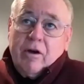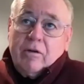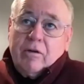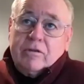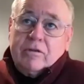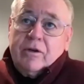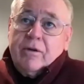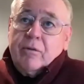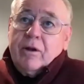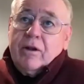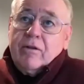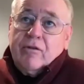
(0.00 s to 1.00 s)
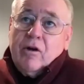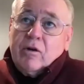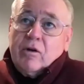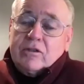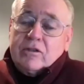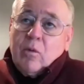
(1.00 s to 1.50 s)
those, you can really
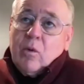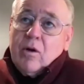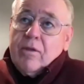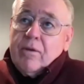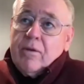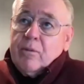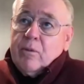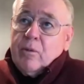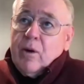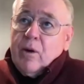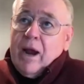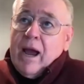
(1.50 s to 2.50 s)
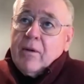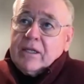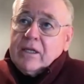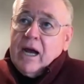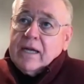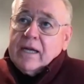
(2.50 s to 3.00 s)
focus on where how
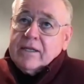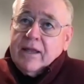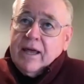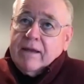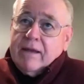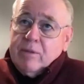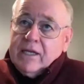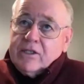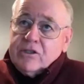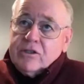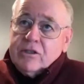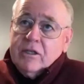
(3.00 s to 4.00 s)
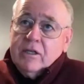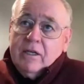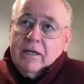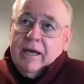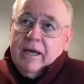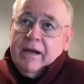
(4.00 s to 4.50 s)
it got to that beach.
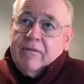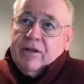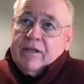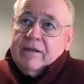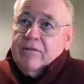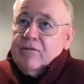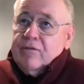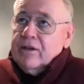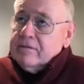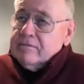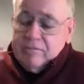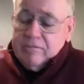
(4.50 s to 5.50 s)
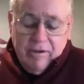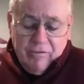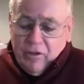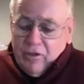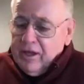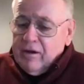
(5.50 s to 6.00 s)
And
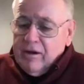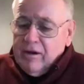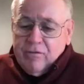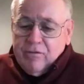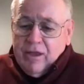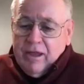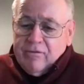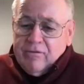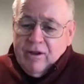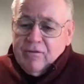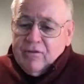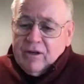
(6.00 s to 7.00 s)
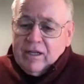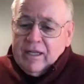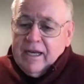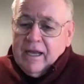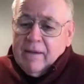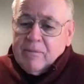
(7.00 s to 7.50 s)
if you think if in
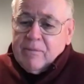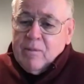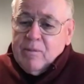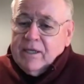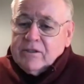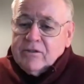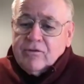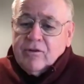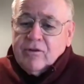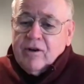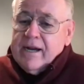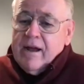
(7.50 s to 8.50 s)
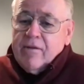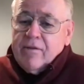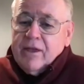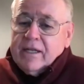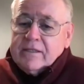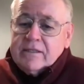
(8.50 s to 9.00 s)
cleaning up the beach you find out
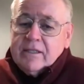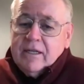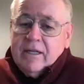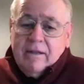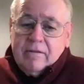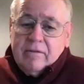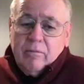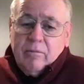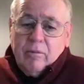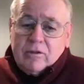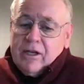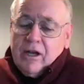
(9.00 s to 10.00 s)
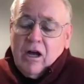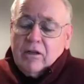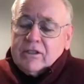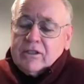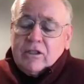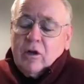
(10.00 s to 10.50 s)
that it's mostly
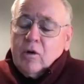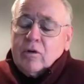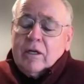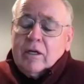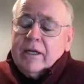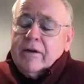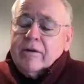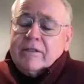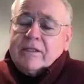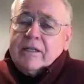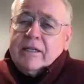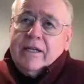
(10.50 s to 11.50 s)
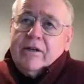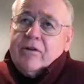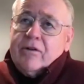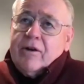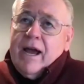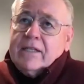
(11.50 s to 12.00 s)
all just local litter, it's clean
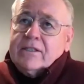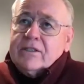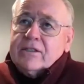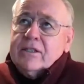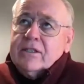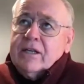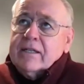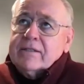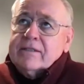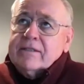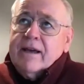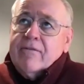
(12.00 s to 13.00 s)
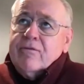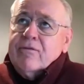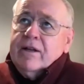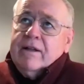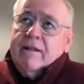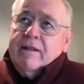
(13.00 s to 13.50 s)
trash, it's not doesn't have
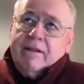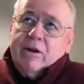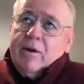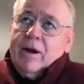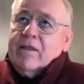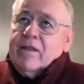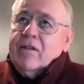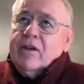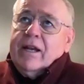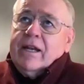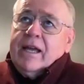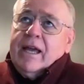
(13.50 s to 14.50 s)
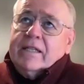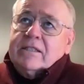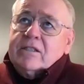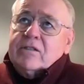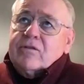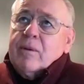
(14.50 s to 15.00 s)
anything that
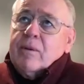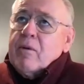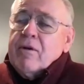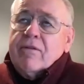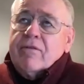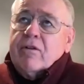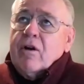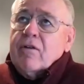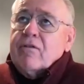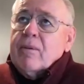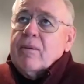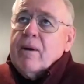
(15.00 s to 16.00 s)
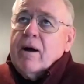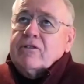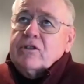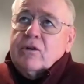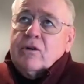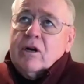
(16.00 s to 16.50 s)
indicates it's from a river or from
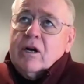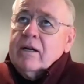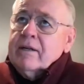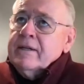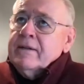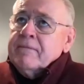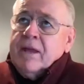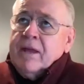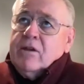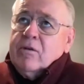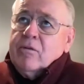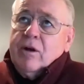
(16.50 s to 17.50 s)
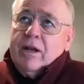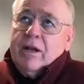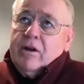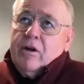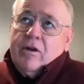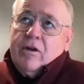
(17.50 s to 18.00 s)
offshore, then you
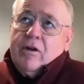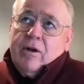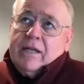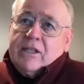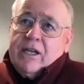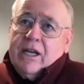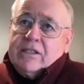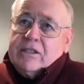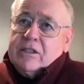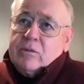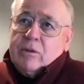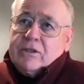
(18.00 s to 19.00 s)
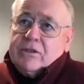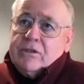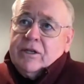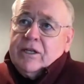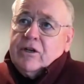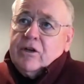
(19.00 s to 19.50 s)
really, your education is what you
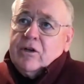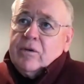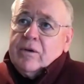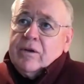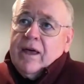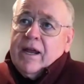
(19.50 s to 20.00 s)
need to do in